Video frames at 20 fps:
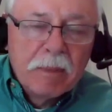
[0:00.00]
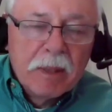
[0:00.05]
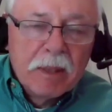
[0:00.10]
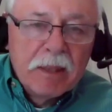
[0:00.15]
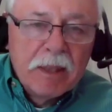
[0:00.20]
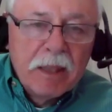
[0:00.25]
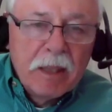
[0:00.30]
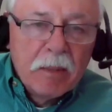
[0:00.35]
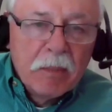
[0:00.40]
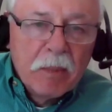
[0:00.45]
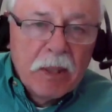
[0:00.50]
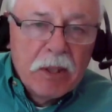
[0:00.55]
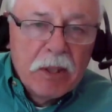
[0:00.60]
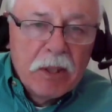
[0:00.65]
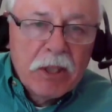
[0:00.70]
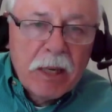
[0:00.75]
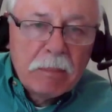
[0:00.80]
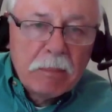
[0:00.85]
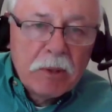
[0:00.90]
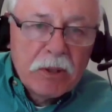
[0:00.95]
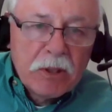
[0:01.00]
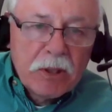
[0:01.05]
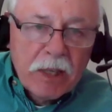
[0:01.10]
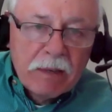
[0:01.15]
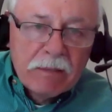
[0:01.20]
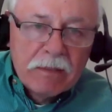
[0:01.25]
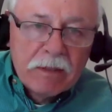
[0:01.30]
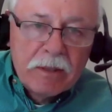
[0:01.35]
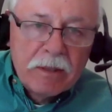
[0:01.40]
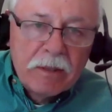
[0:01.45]
But anyway, chapter
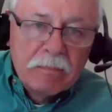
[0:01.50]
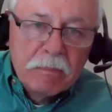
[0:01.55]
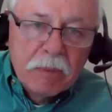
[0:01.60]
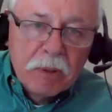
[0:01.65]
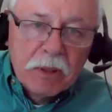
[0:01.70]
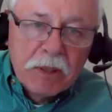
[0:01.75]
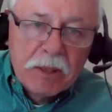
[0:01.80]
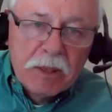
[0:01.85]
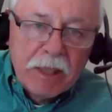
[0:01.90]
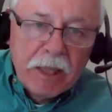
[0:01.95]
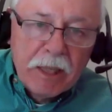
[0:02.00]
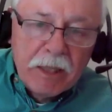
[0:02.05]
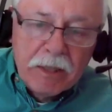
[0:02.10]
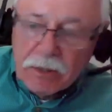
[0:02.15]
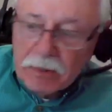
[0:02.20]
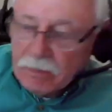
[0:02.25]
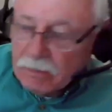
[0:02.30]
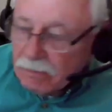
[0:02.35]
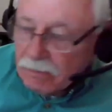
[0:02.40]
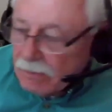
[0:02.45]
seven, book of Daniel.